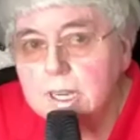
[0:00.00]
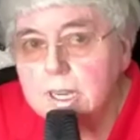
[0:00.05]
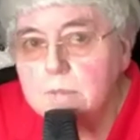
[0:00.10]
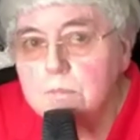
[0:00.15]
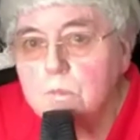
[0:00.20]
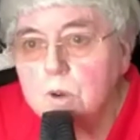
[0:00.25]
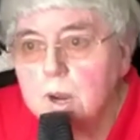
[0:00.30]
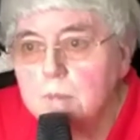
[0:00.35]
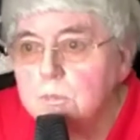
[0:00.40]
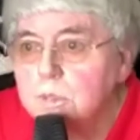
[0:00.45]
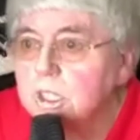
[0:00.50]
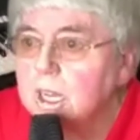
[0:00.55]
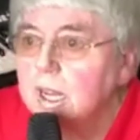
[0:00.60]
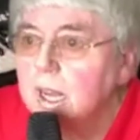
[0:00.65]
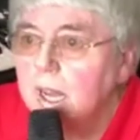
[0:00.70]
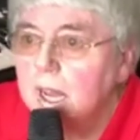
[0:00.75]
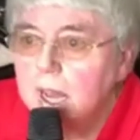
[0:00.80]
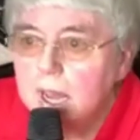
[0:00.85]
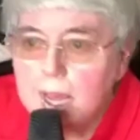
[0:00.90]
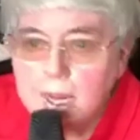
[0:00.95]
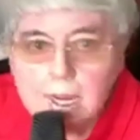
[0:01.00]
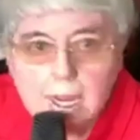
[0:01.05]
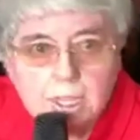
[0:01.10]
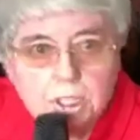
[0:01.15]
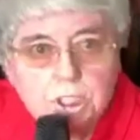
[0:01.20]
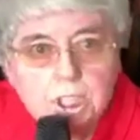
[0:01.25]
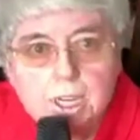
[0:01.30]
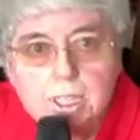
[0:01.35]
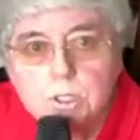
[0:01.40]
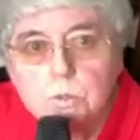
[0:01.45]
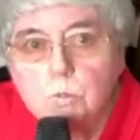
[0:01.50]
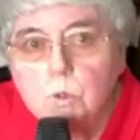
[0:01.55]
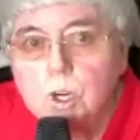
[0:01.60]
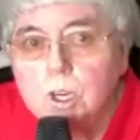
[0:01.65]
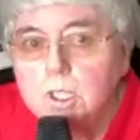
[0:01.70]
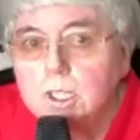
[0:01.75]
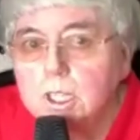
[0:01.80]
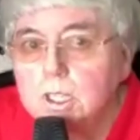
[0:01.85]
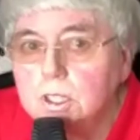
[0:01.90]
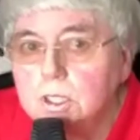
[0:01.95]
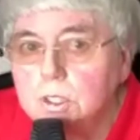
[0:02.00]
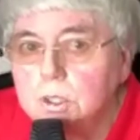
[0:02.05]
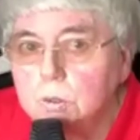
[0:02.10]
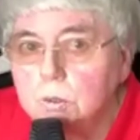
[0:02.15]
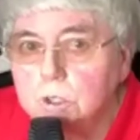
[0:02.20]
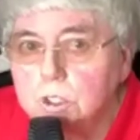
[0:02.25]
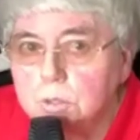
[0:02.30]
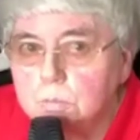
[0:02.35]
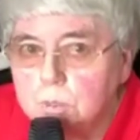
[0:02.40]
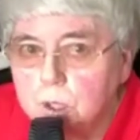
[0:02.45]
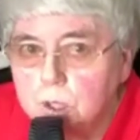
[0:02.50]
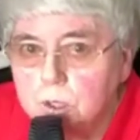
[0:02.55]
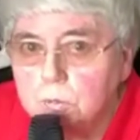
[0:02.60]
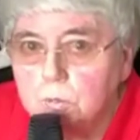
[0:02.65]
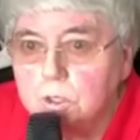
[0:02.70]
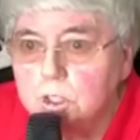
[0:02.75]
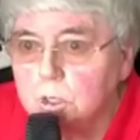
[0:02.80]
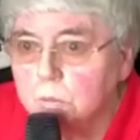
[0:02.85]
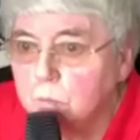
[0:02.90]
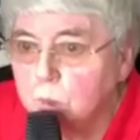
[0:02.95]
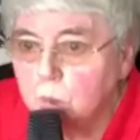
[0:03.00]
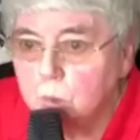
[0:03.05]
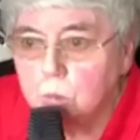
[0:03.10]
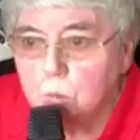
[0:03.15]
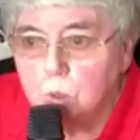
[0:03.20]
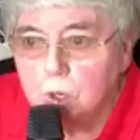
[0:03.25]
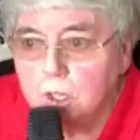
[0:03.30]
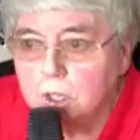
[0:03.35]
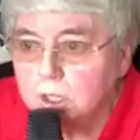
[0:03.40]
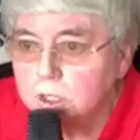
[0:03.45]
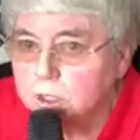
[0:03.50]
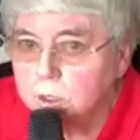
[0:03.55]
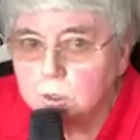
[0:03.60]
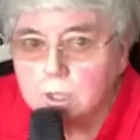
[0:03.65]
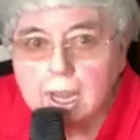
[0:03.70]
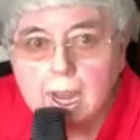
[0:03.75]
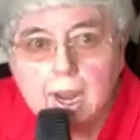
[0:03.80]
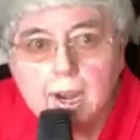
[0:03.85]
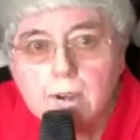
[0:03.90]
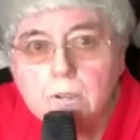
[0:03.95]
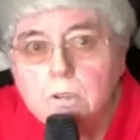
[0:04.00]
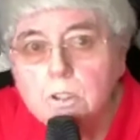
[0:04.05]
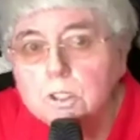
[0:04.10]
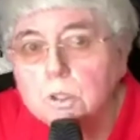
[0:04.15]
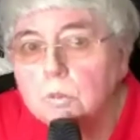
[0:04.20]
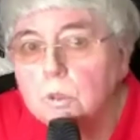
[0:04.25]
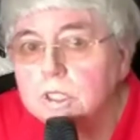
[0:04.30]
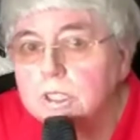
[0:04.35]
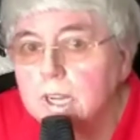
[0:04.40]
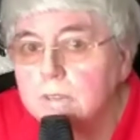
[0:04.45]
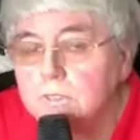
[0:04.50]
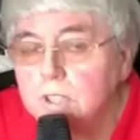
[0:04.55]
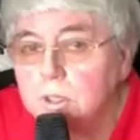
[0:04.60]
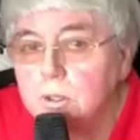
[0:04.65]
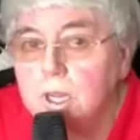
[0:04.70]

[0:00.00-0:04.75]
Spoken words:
perhaps NHS workers or support workers or carers, what have you,